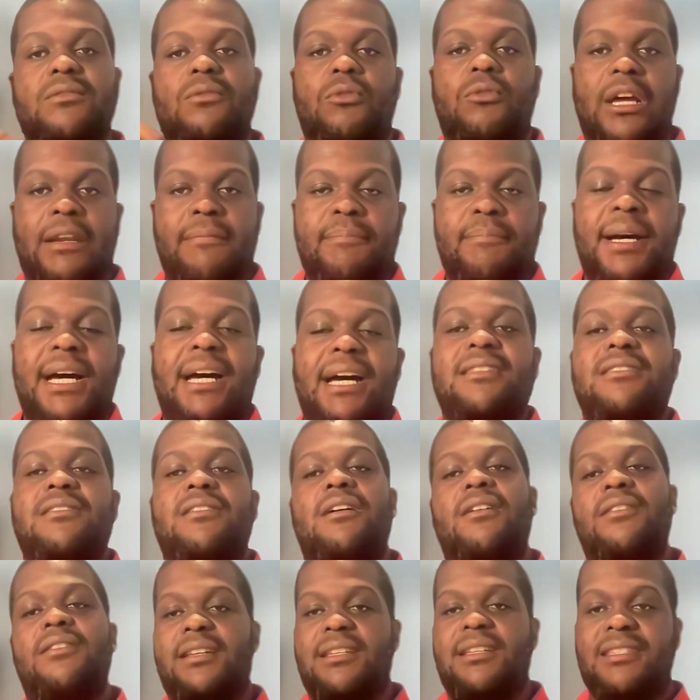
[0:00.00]
One part
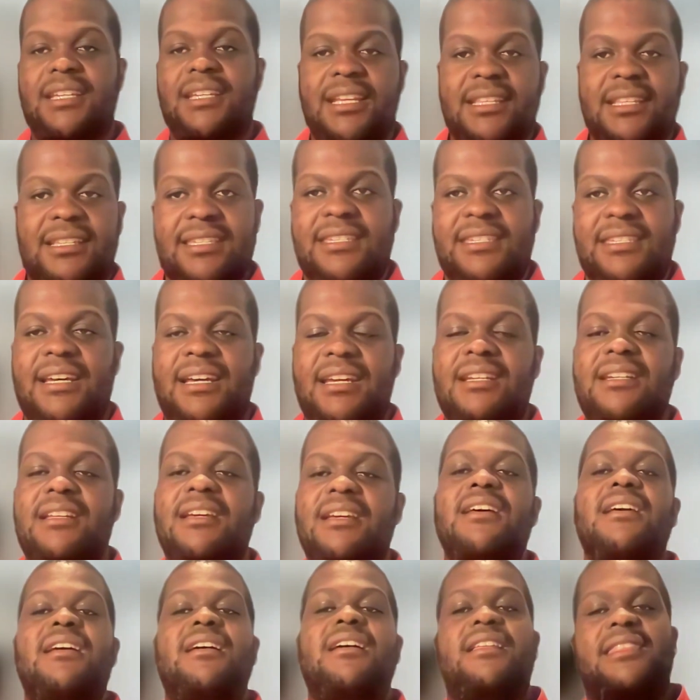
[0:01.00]
on the data side,
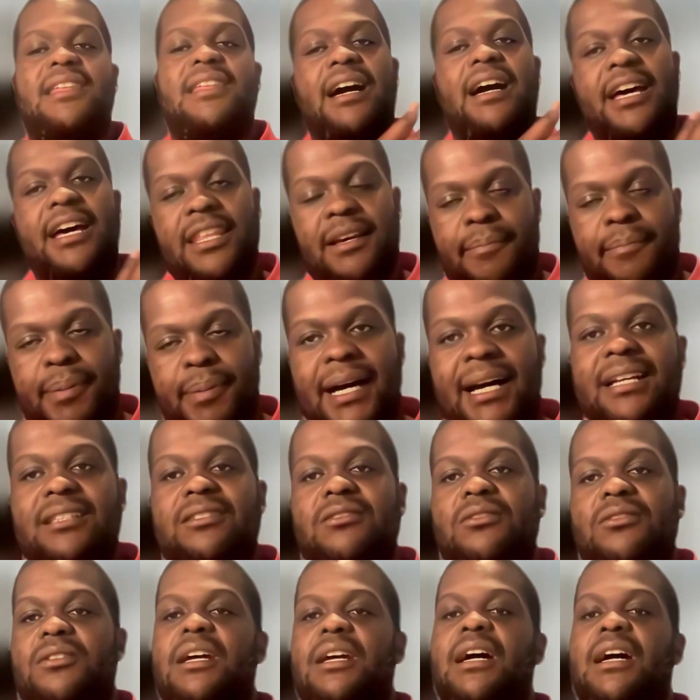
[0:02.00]
the other
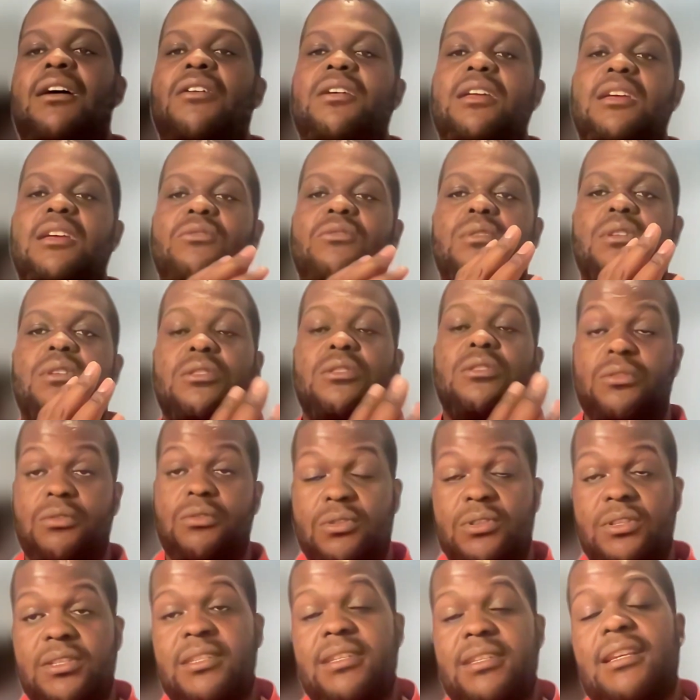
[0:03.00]
part on how can we
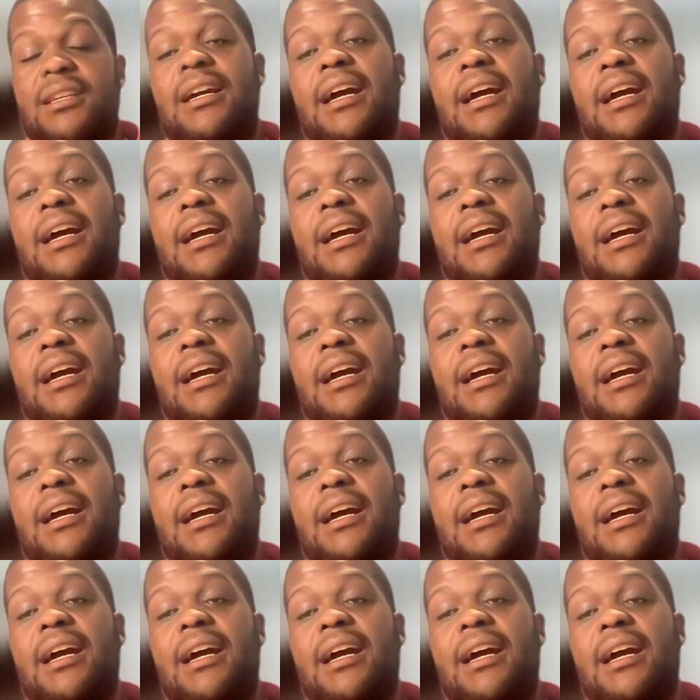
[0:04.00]
use